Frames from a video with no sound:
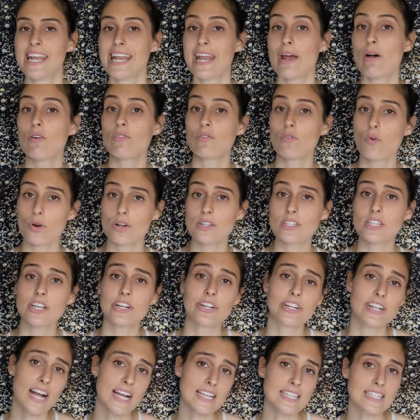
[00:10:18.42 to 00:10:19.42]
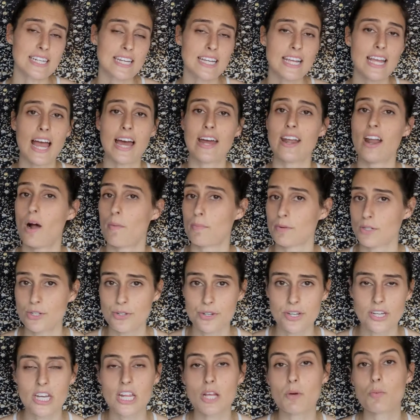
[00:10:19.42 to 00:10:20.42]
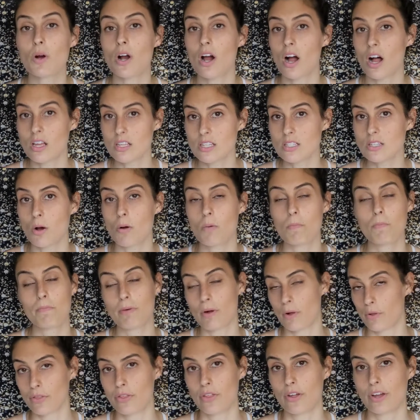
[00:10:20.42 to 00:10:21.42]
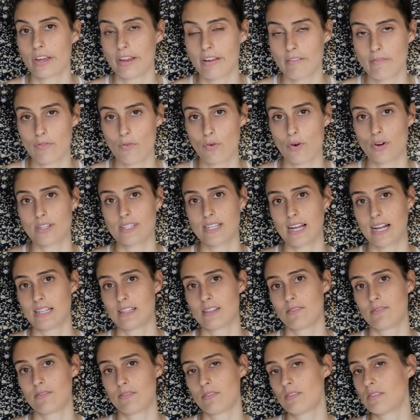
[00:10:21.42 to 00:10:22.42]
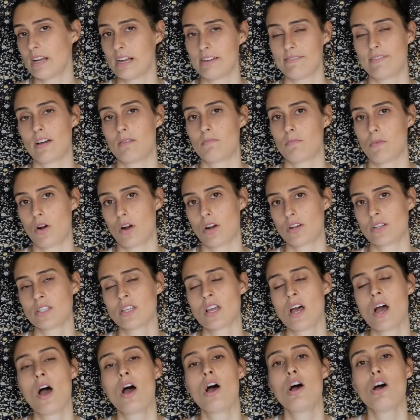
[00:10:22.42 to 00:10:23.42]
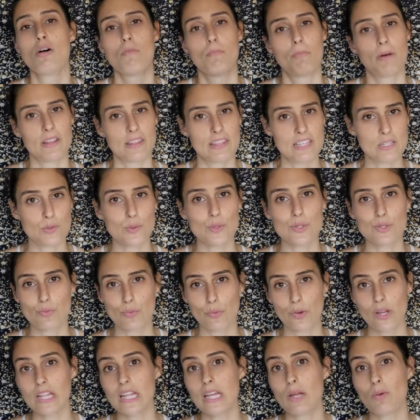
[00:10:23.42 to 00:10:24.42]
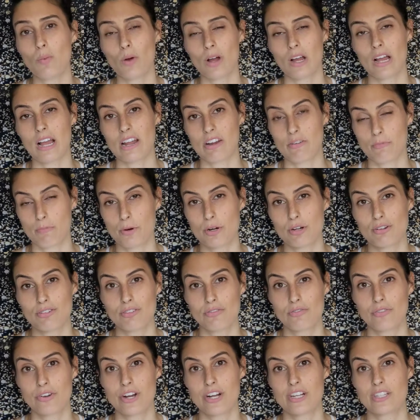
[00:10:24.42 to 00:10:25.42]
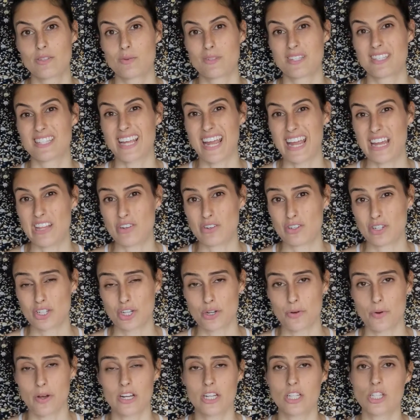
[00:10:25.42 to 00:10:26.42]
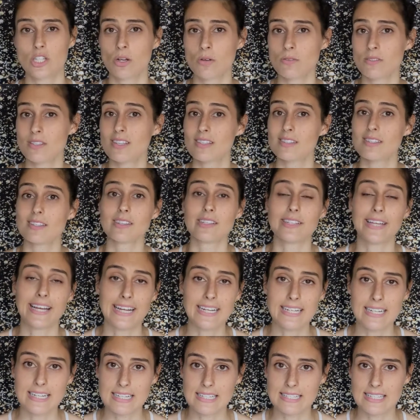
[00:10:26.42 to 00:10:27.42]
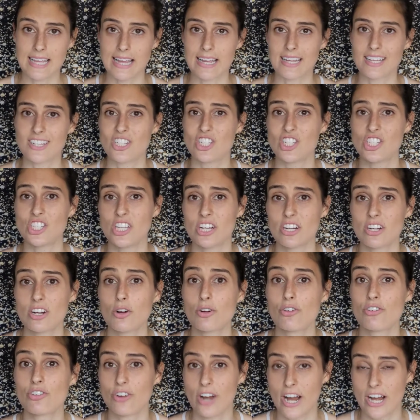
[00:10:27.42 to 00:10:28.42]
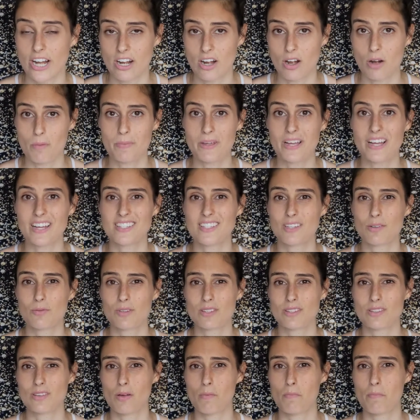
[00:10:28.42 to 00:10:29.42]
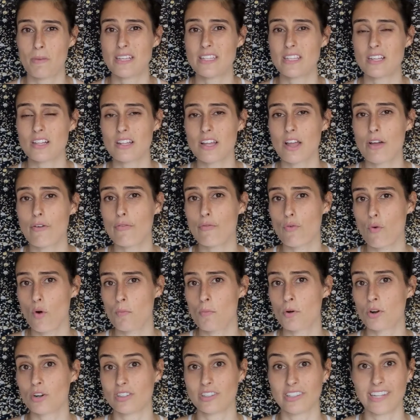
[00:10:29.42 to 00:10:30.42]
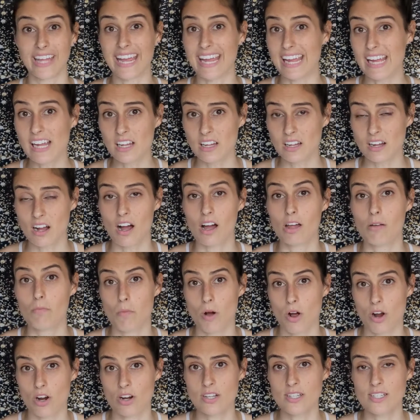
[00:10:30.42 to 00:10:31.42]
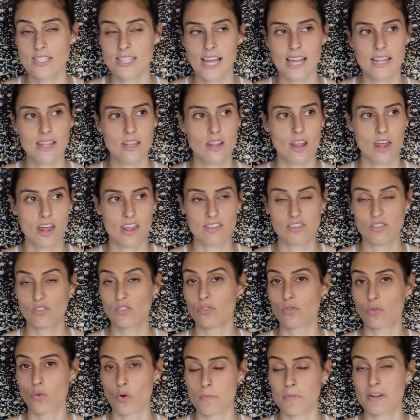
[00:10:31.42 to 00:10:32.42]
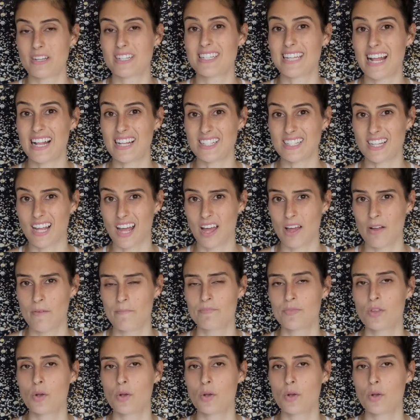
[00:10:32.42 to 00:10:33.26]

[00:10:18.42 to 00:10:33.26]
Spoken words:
Now, of course, Curiosity and Opportunity were also both looking for signs of life on Mars, but this was really what kind of Perseverance was tailored to, and it chose this landing site in Jezero Crater because it was basically a former lake on Mars, and this is former delta,